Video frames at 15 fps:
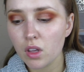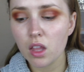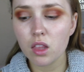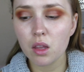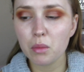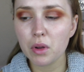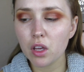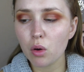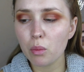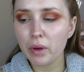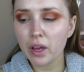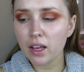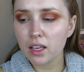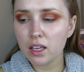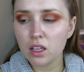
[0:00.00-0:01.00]
And then I'm going to go
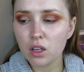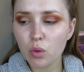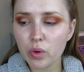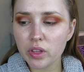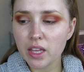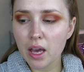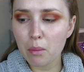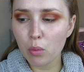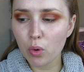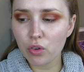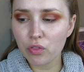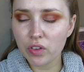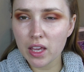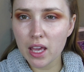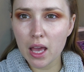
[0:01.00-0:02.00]
back in with that
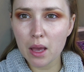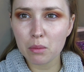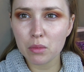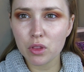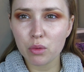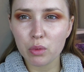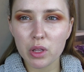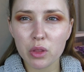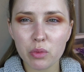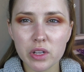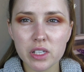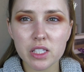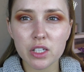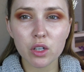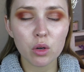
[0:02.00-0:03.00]
Morphe
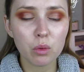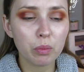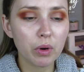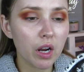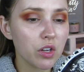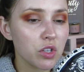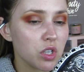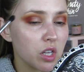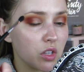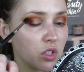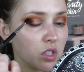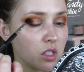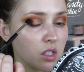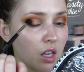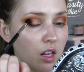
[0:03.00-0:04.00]
M330 brush and
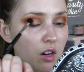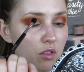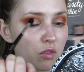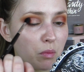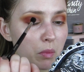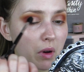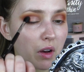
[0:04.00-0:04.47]
just kind of